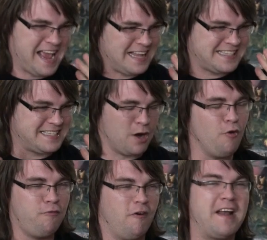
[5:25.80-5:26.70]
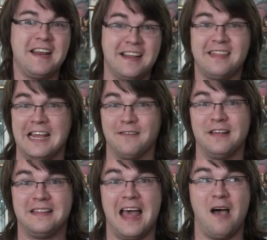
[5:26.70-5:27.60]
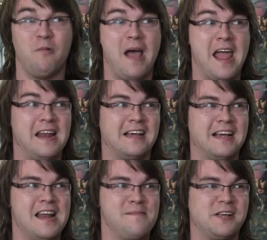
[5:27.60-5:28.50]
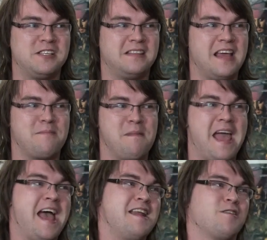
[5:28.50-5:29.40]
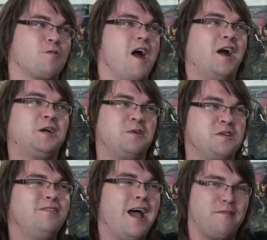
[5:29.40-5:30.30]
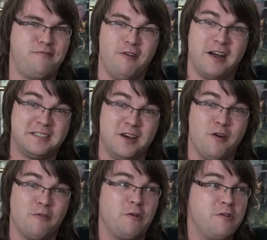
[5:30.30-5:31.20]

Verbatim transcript: It's so funny to think of it that way, and it kind of makes you think, man, Naraku, you got fucked over.